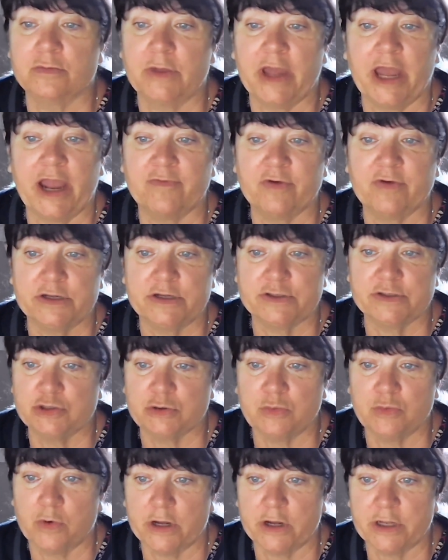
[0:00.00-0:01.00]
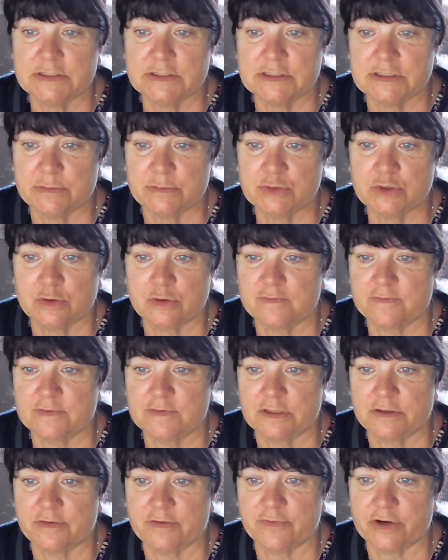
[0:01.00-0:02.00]
every country wants some sort of
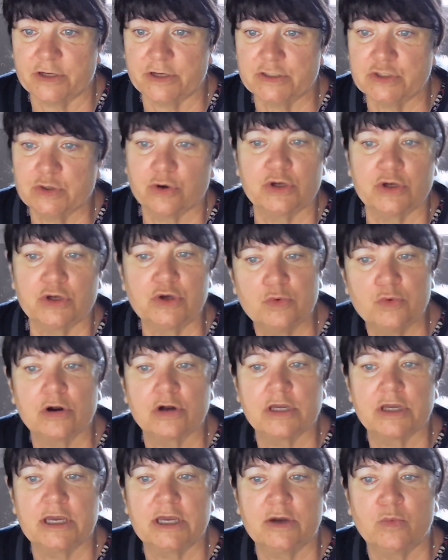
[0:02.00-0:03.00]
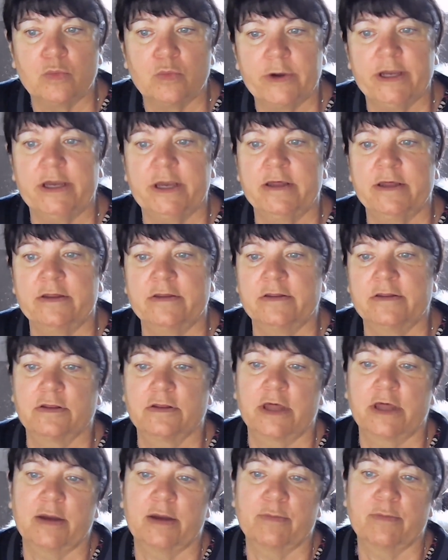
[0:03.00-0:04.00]
delivery. So are you working with
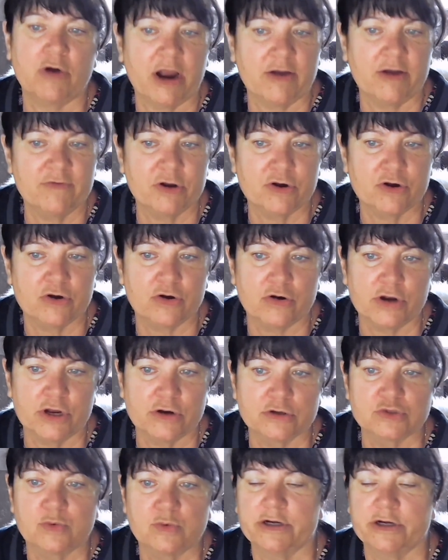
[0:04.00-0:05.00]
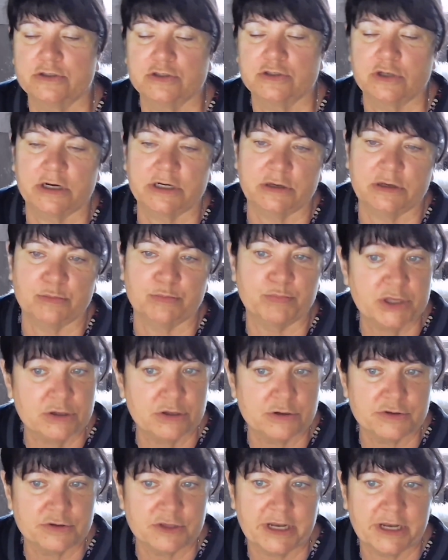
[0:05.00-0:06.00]
like private couriers while you're trying to
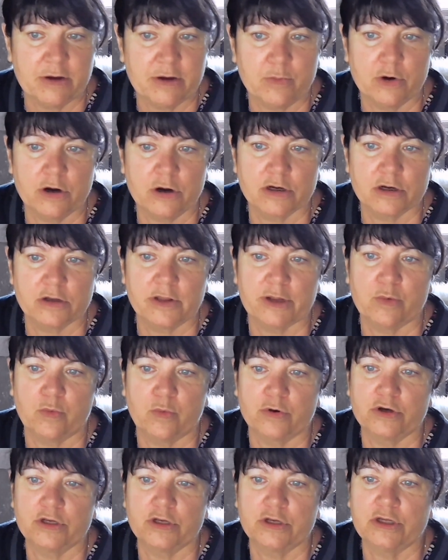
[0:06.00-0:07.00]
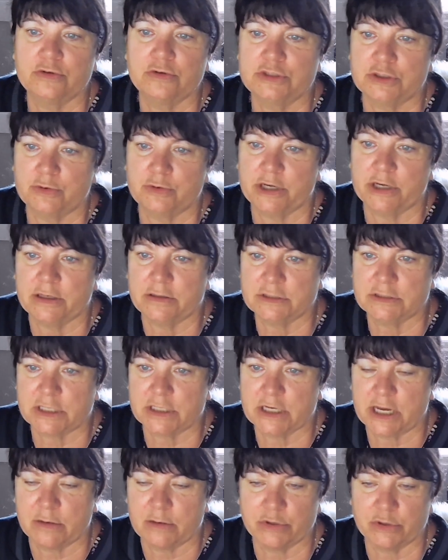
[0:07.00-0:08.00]
build the network? Like, what are you doing to
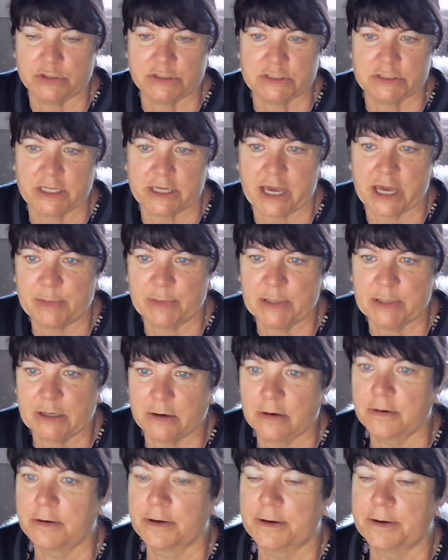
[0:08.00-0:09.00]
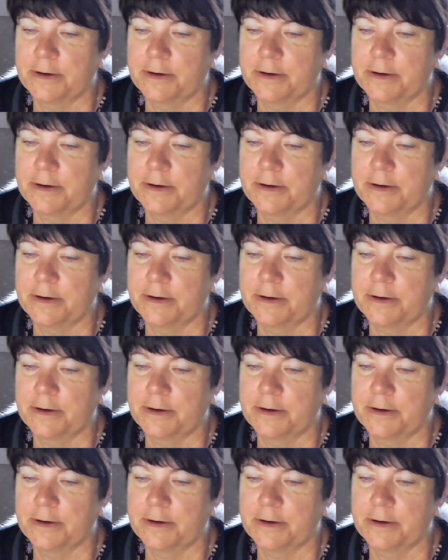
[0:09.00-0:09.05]
kind of bridge the gap here?